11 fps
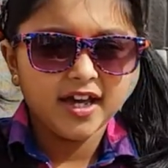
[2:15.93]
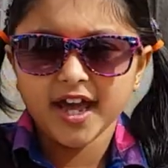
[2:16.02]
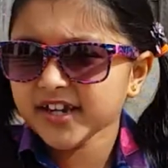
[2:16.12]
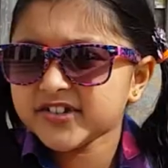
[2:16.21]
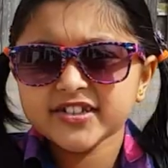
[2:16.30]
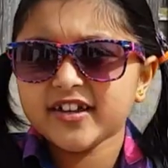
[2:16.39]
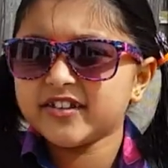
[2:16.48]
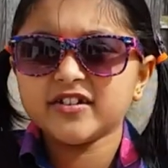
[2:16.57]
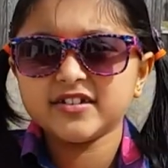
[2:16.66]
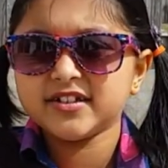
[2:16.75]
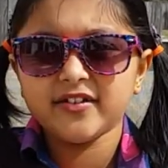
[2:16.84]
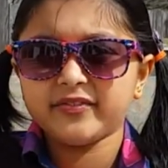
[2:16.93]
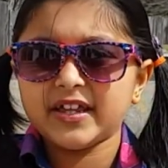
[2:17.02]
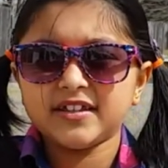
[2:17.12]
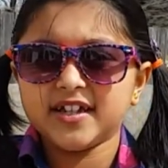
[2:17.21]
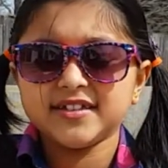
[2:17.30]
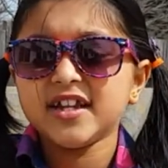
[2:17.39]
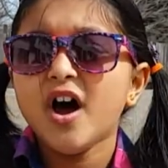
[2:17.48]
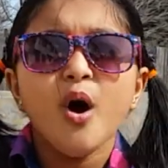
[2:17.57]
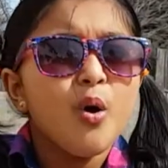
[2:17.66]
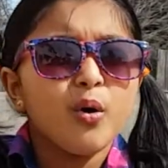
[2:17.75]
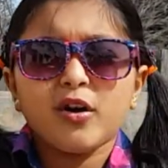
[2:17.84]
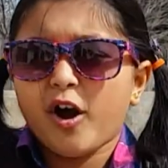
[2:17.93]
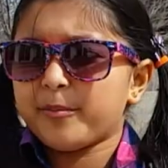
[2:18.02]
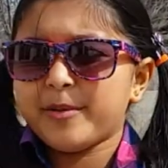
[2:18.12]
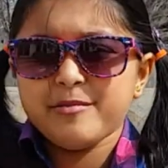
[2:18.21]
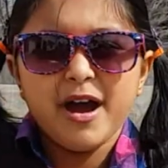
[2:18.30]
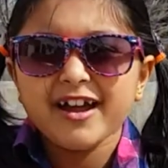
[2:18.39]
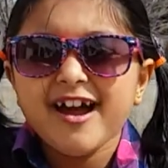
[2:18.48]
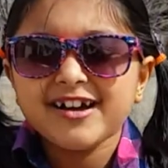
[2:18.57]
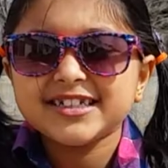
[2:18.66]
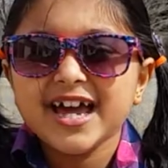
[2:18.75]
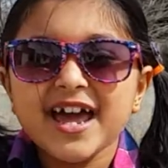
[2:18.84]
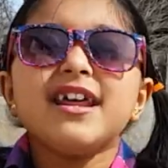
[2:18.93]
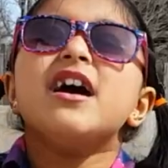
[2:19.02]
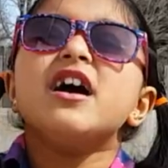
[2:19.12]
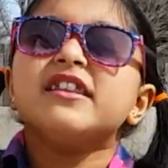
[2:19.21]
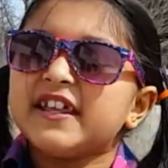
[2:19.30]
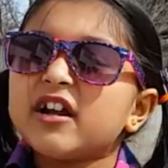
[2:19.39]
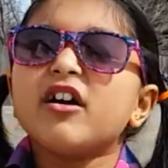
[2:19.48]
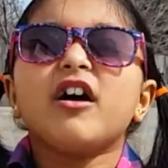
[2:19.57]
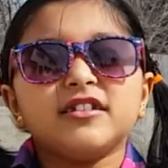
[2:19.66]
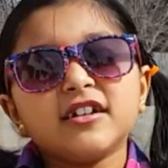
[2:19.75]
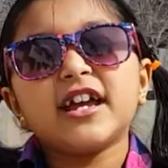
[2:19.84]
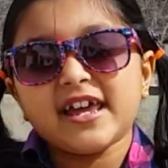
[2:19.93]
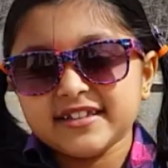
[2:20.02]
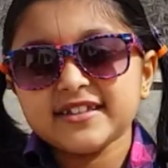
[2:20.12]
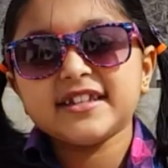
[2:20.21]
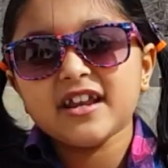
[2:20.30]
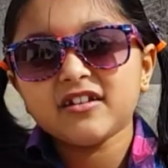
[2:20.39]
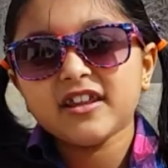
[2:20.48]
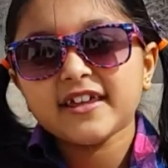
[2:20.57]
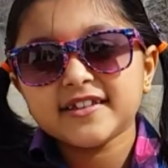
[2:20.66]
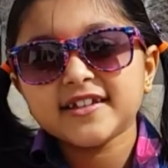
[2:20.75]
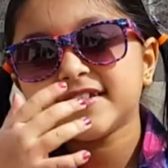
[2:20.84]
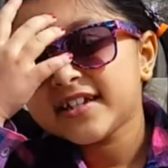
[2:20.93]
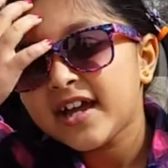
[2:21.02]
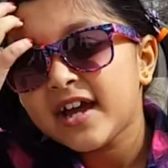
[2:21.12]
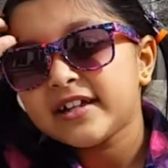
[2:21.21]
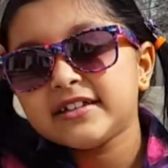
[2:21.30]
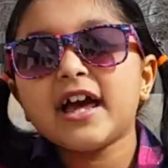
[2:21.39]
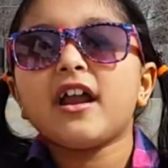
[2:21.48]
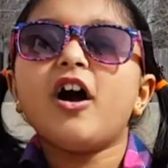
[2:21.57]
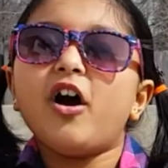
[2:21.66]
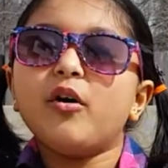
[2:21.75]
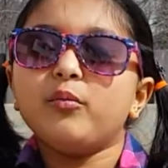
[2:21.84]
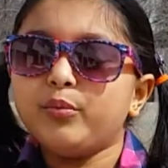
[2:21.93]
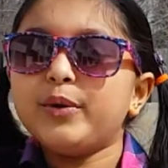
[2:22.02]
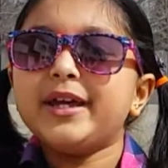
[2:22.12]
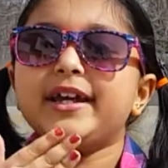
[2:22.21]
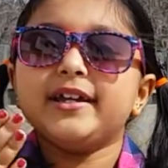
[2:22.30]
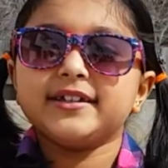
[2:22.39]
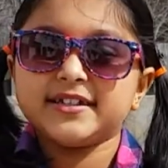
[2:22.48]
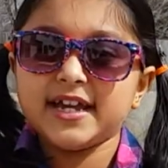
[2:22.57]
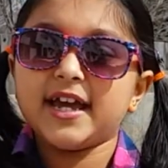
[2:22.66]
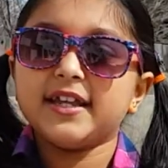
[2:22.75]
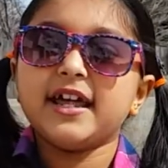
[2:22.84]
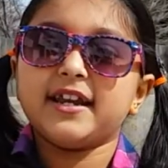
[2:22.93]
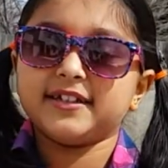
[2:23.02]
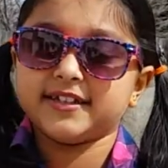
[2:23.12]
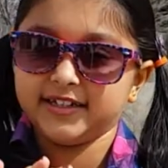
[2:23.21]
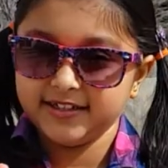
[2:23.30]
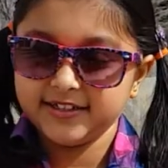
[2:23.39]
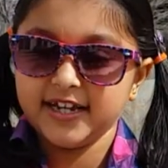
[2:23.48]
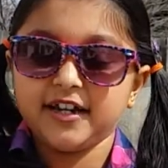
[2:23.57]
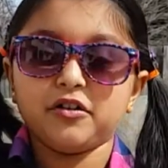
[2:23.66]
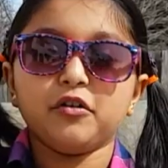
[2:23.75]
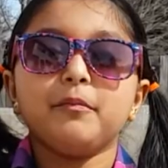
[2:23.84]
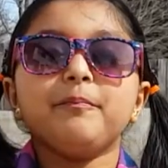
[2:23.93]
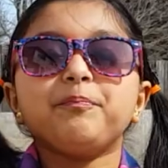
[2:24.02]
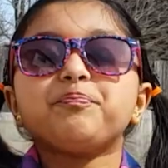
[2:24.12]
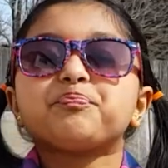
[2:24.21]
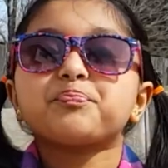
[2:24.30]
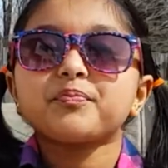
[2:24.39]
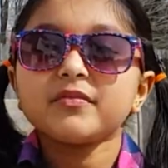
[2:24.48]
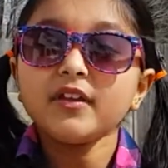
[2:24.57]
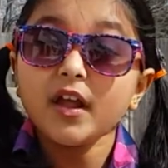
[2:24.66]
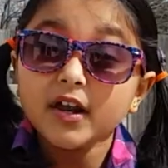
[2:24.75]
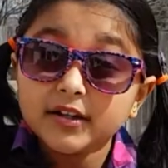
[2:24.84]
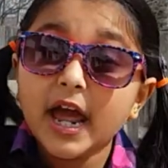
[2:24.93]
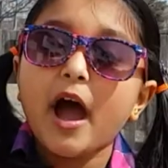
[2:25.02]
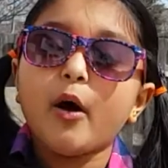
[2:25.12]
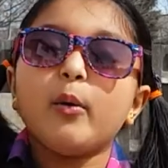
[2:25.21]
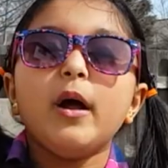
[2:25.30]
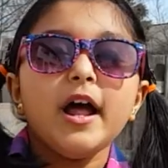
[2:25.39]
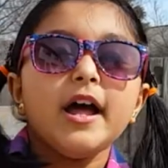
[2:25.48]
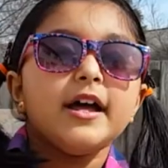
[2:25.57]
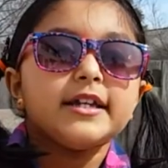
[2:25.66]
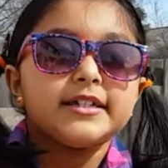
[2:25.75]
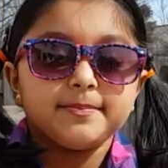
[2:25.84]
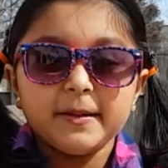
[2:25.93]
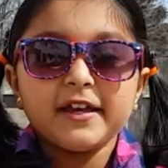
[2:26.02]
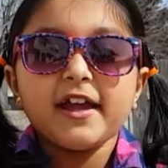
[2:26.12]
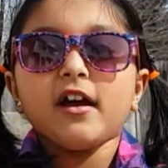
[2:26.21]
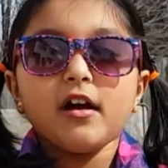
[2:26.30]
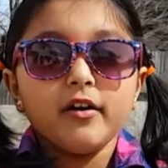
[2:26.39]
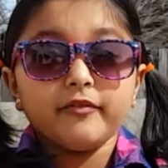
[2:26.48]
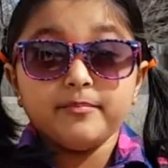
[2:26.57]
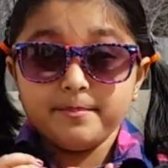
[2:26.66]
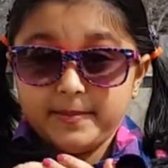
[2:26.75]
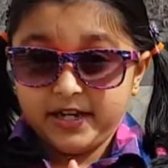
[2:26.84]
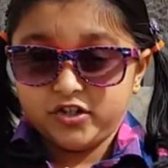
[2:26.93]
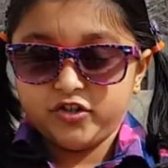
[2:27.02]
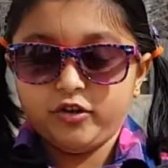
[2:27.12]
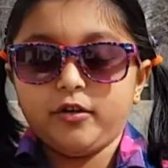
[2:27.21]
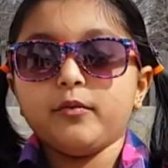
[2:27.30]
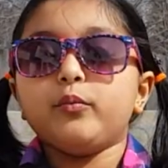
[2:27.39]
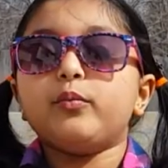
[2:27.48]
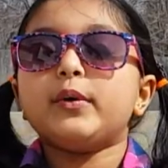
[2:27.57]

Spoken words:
and just other stuff like this, or carbon monoxide. There are other gases that are like this that we say that is in the cycle. Now, speaking of mixture,